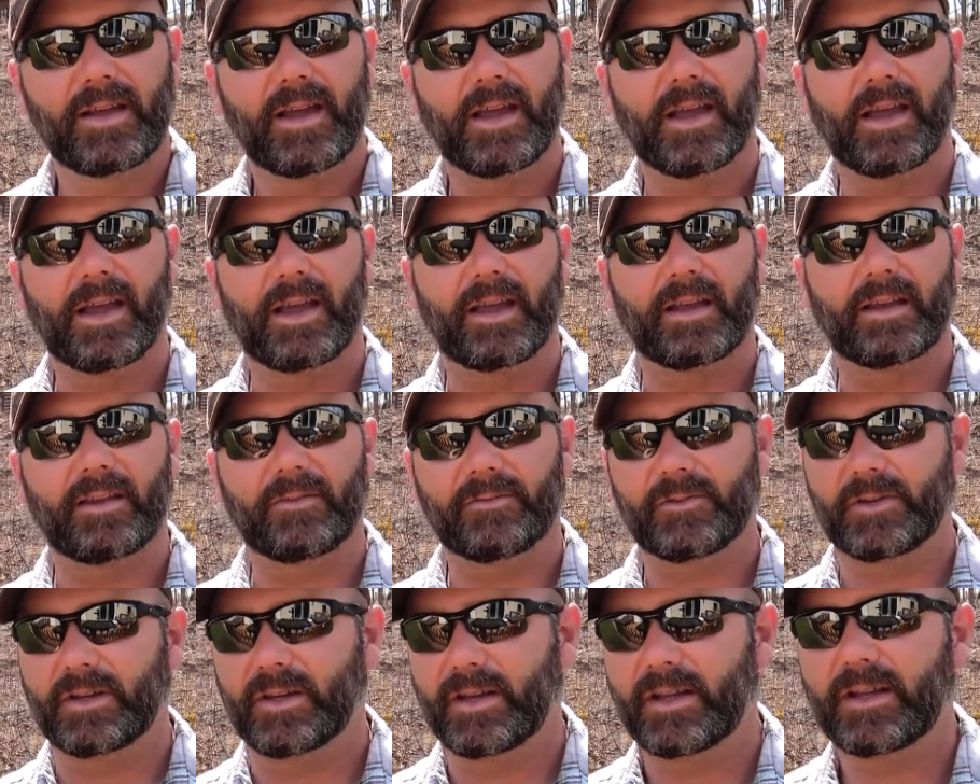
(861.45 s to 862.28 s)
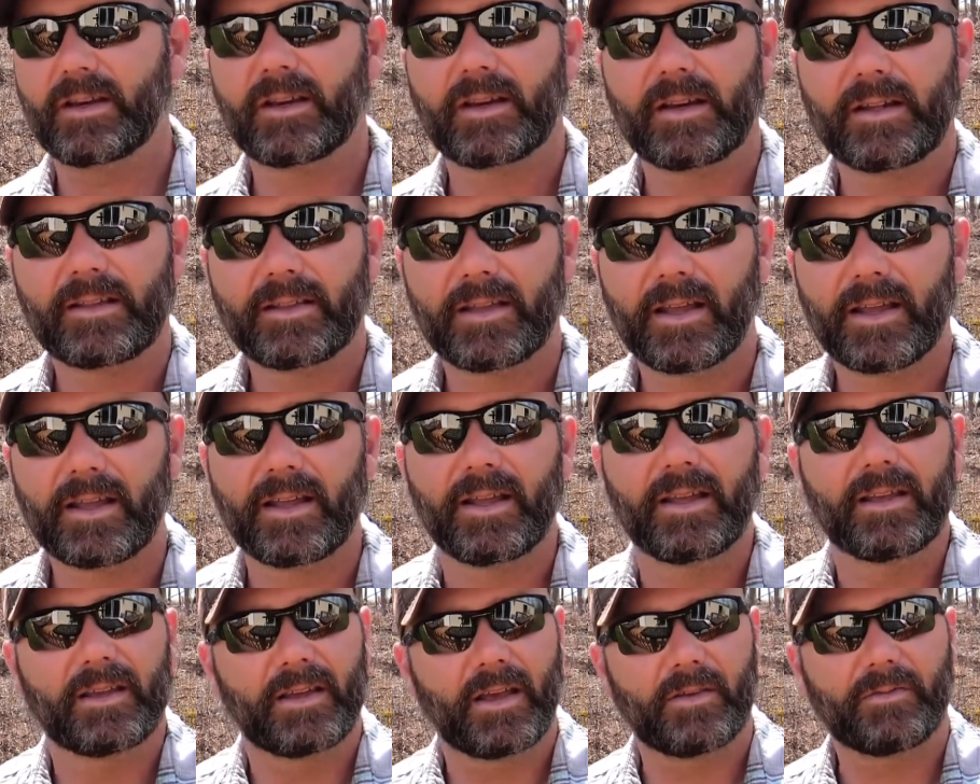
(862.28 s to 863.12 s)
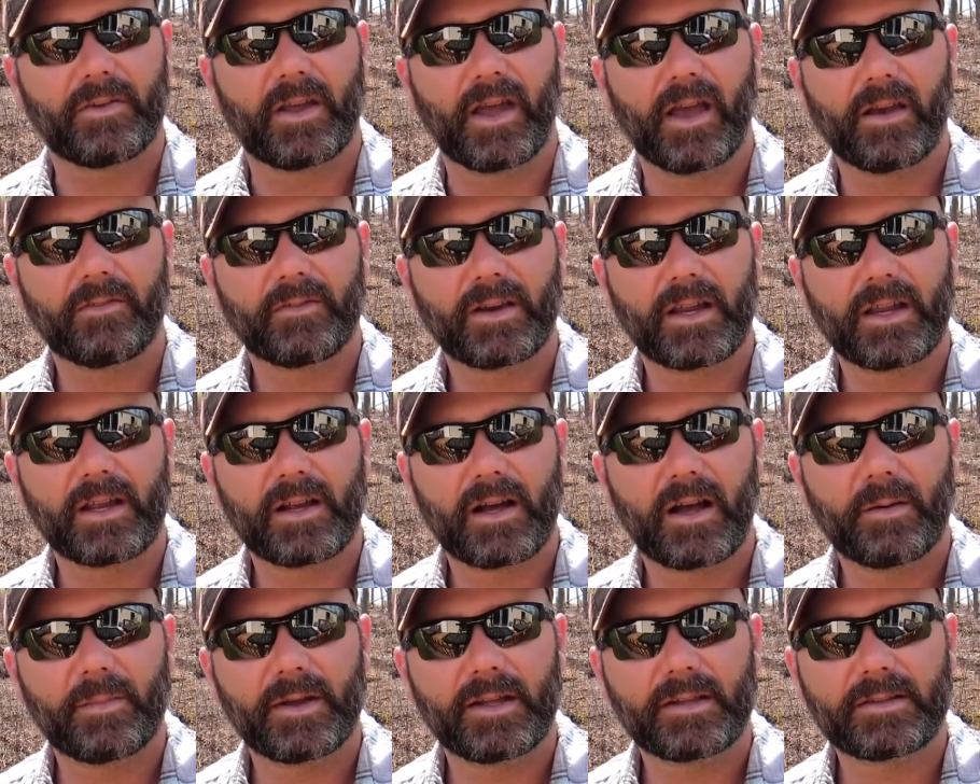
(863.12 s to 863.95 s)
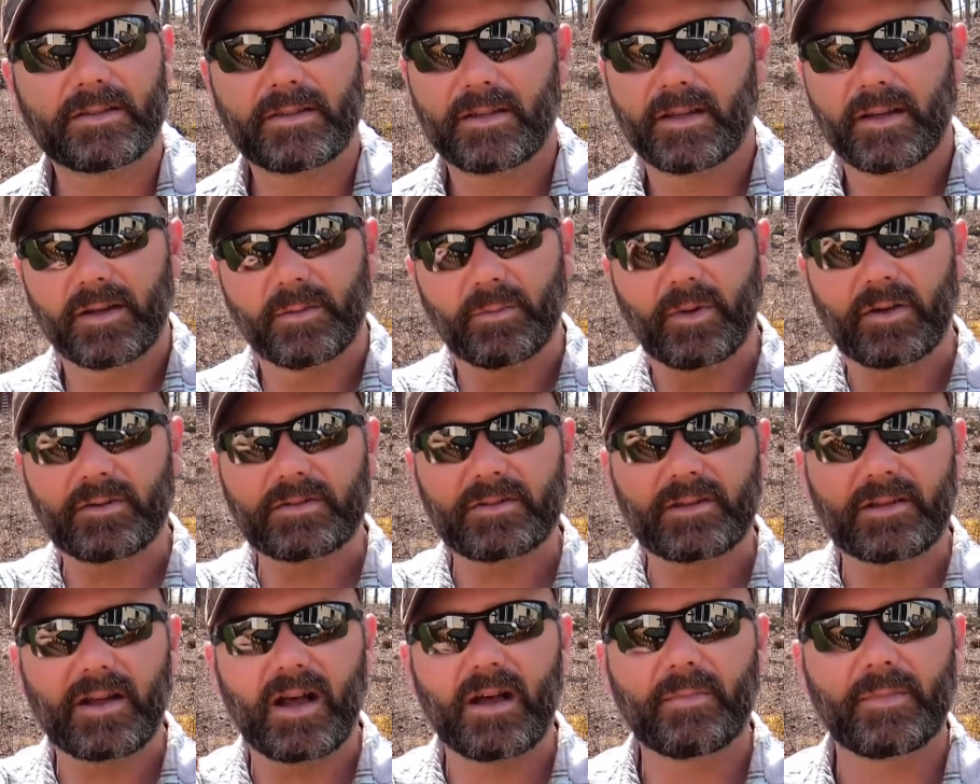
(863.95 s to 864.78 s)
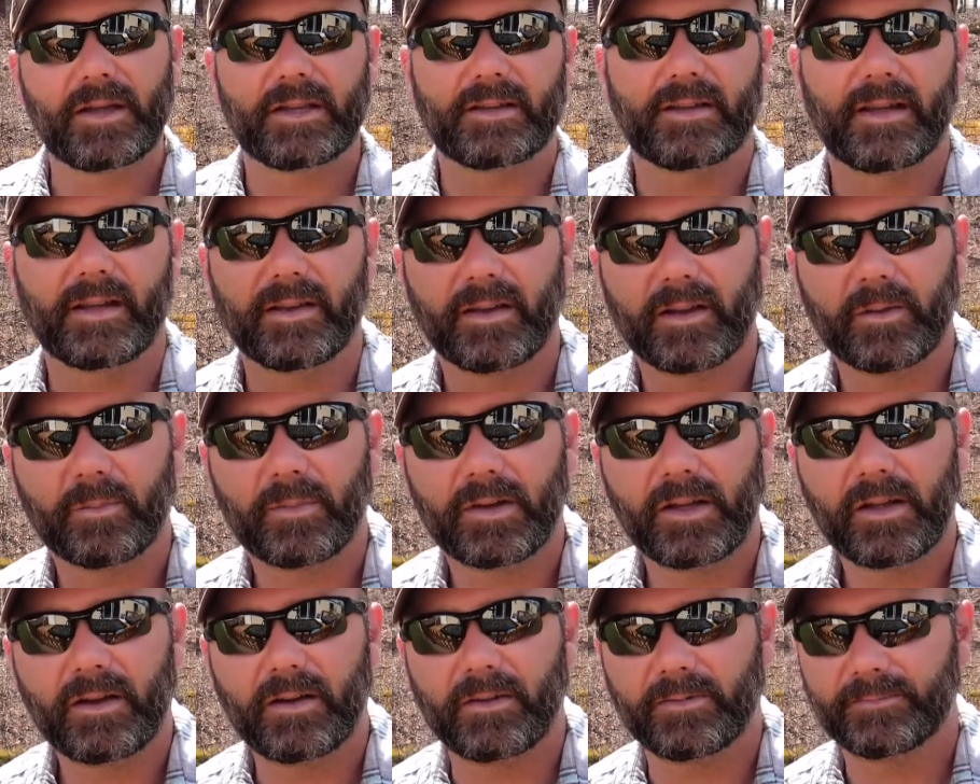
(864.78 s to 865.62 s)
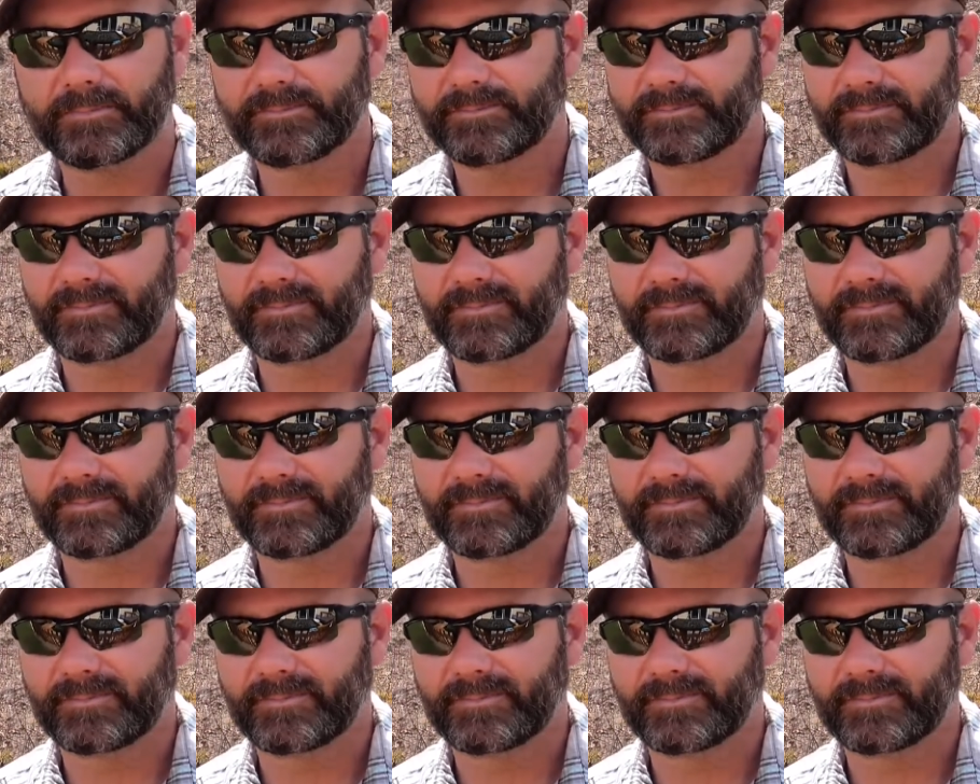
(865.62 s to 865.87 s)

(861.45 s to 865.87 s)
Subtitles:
And if you need anything, if you have any comments, post a comment down there below.